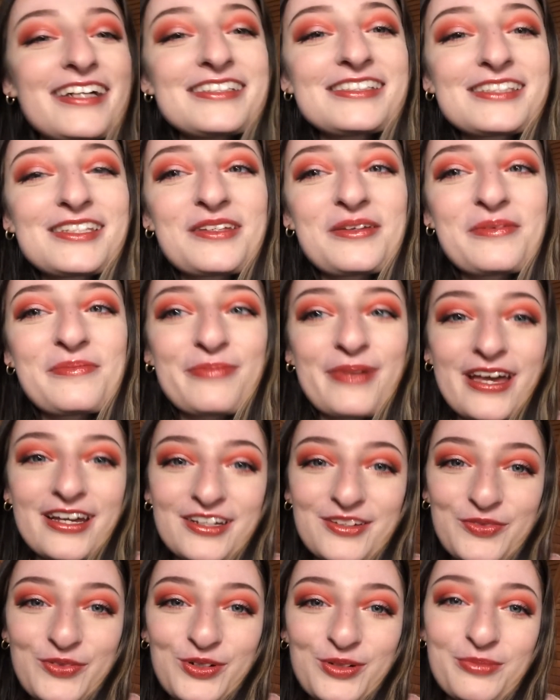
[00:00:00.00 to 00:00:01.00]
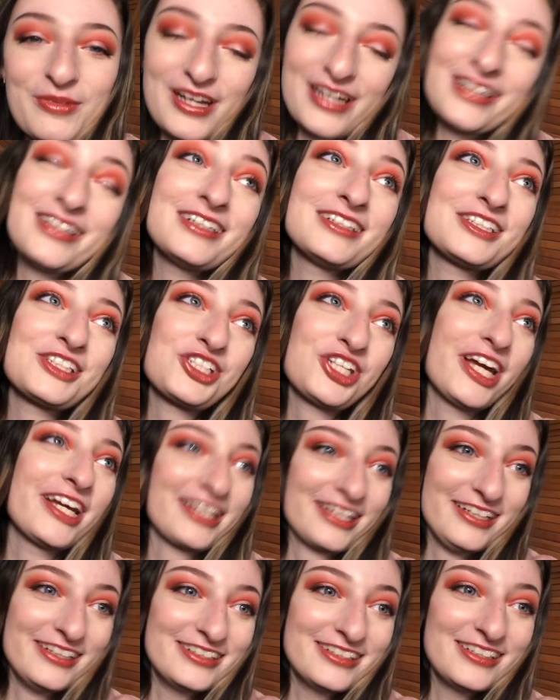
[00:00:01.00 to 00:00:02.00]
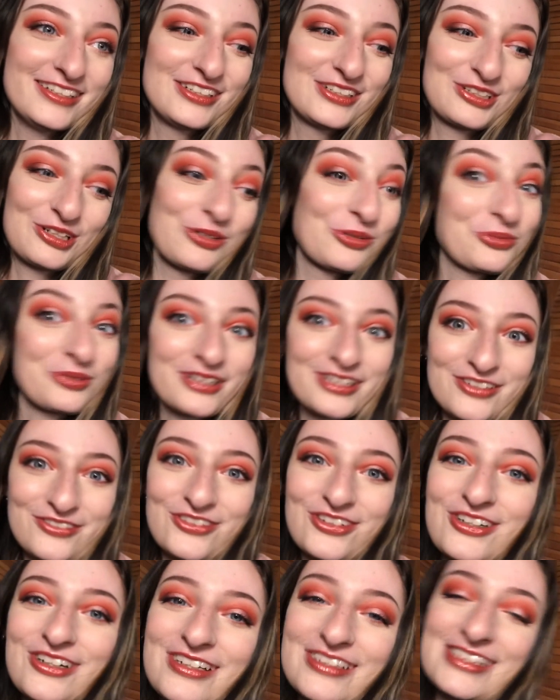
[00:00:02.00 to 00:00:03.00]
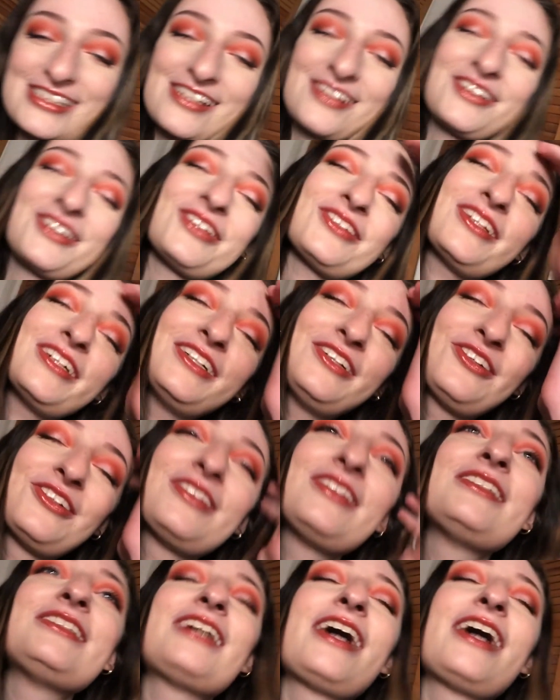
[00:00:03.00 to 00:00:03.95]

guys, back for my check-in, or whatever. It's a little later in the